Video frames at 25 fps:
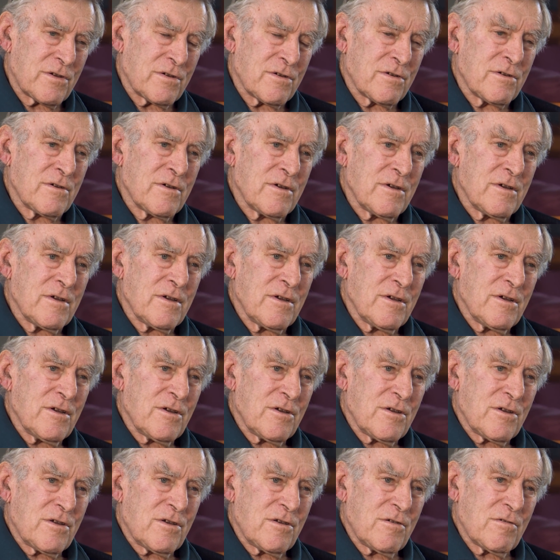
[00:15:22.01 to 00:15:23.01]
You,
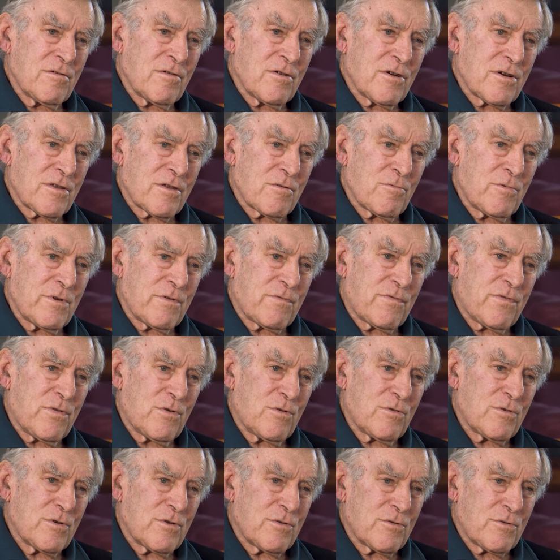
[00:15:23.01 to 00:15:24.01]
you either went
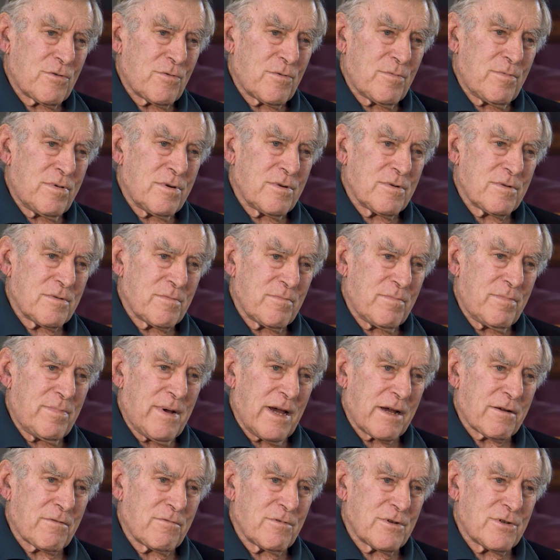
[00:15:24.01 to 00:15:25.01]
forward or
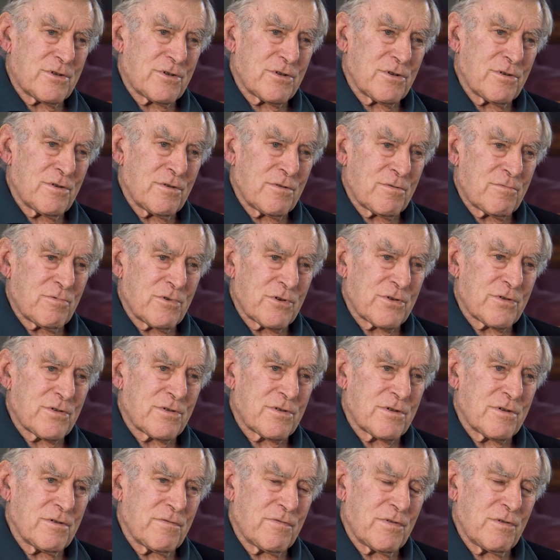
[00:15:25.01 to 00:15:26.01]
backwards, and it
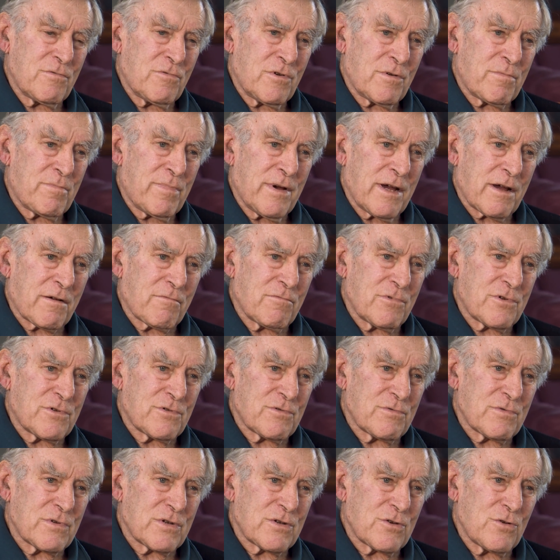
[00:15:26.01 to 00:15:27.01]
was, if you went backwards,
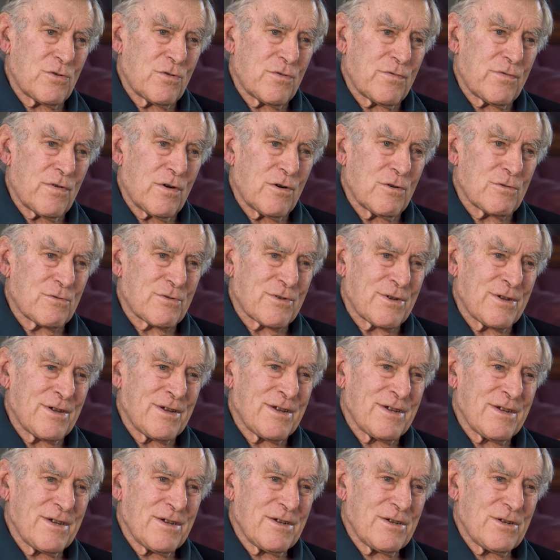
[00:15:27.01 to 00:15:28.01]
it was your fault,
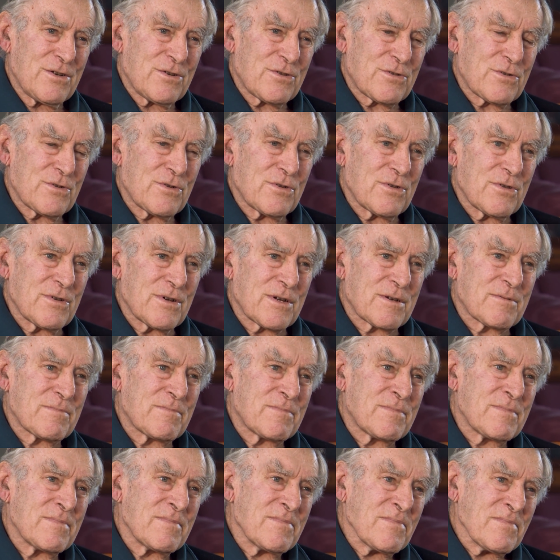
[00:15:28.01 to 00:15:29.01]
sort of thing.
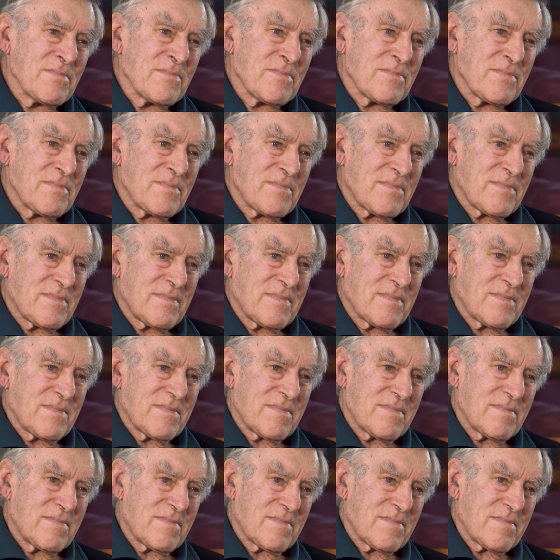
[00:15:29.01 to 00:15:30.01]
Did you enjoy the dry
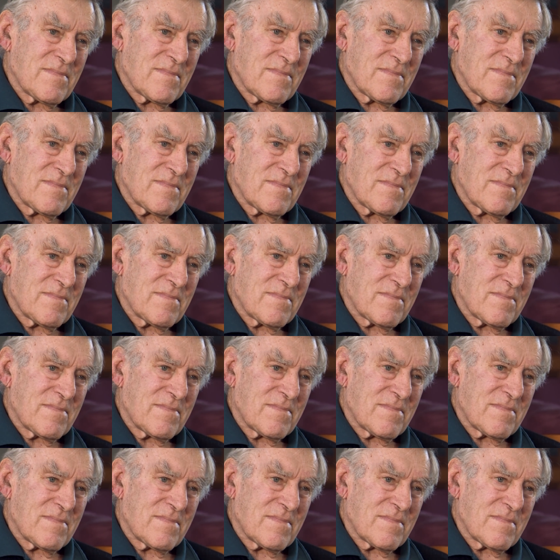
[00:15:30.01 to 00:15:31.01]
weather play, the dry
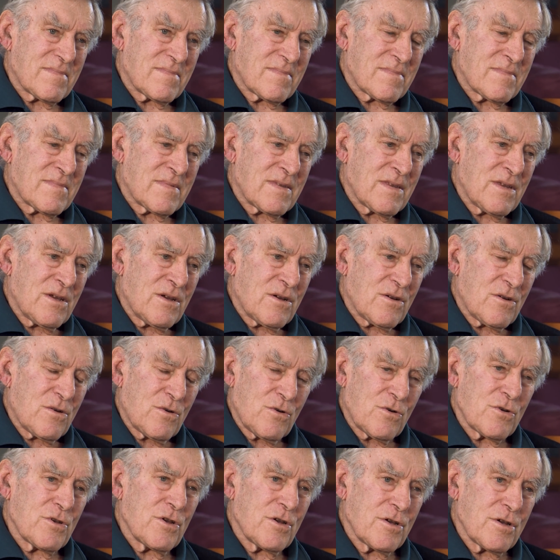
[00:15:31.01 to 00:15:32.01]
grounds?
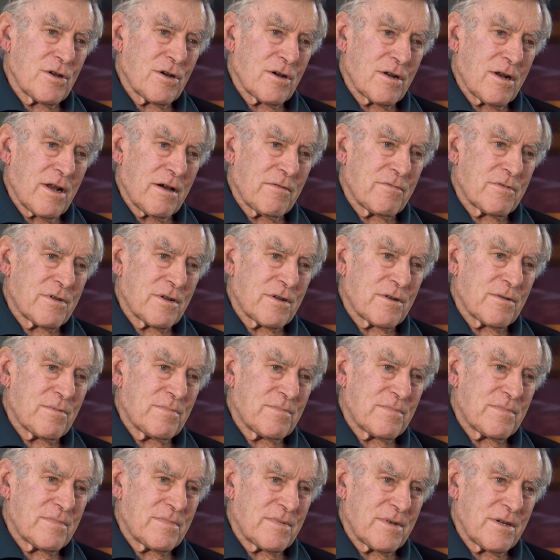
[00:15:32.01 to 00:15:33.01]
Oh yeah, I loved it.
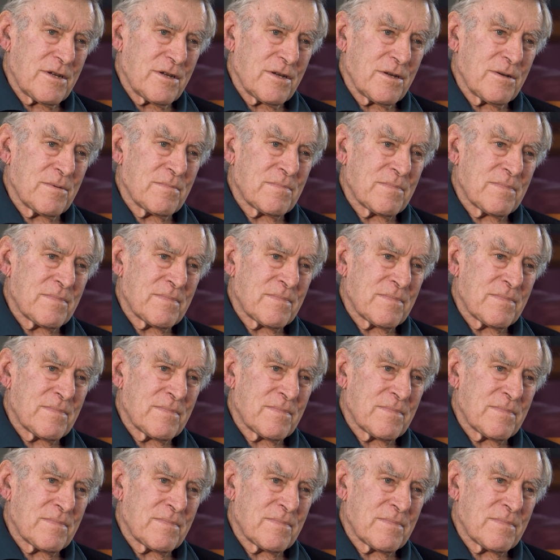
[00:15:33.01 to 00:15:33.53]
Yeah. Yeah.